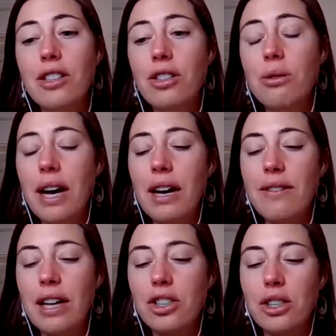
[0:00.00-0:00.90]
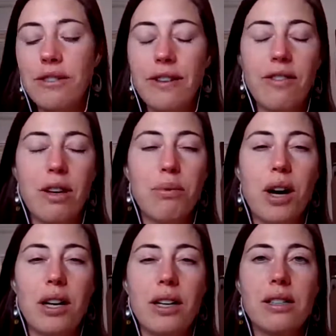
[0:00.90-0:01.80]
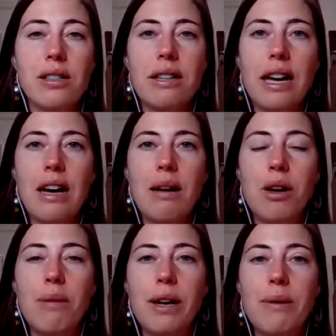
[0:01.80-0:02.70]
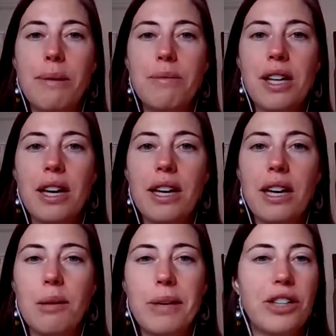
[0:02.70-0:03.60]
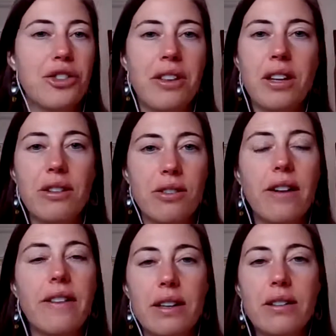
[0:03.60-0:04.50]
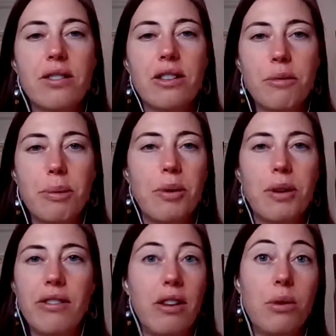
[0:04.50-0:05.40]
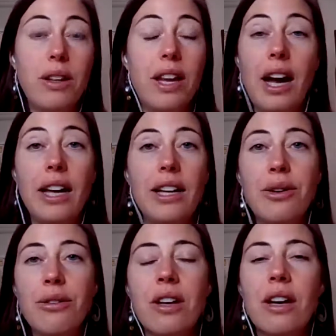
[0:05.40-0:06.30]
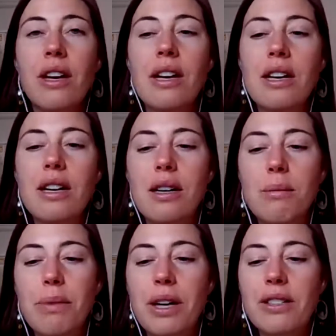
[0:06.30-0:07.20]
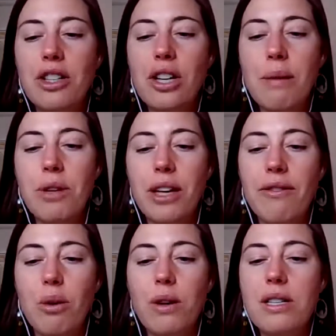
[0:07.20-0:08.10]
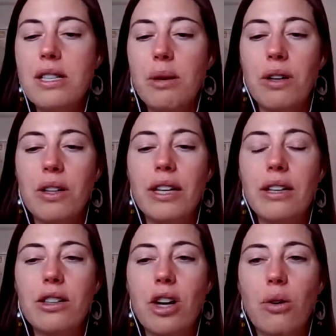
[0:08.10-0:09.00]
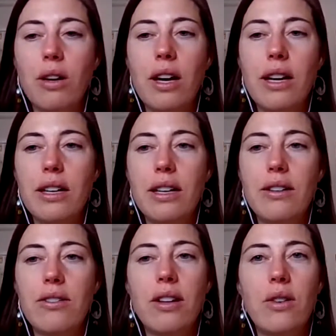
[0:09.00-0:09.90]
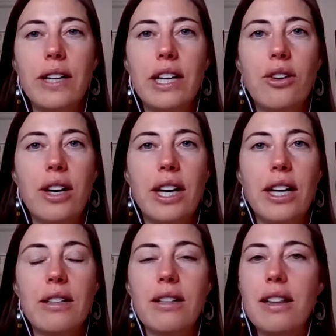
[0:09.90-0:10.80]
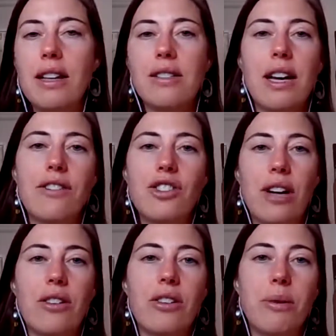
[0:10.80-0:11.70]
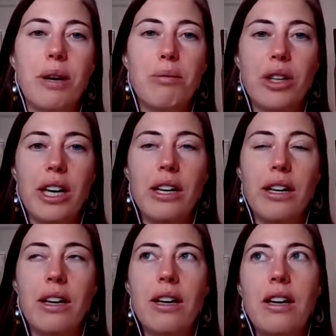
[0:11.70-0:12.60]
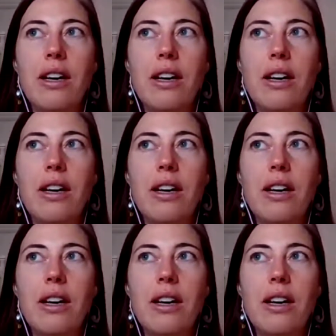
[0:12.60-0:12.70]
I do have actually a favorite products tab on my website, and I'll make sure that it's on there. So if people want to see the one that I use, um, but essentially, I'm looking for ones that were like coconut is the only ingredient, and that's kind of generally when I'm looking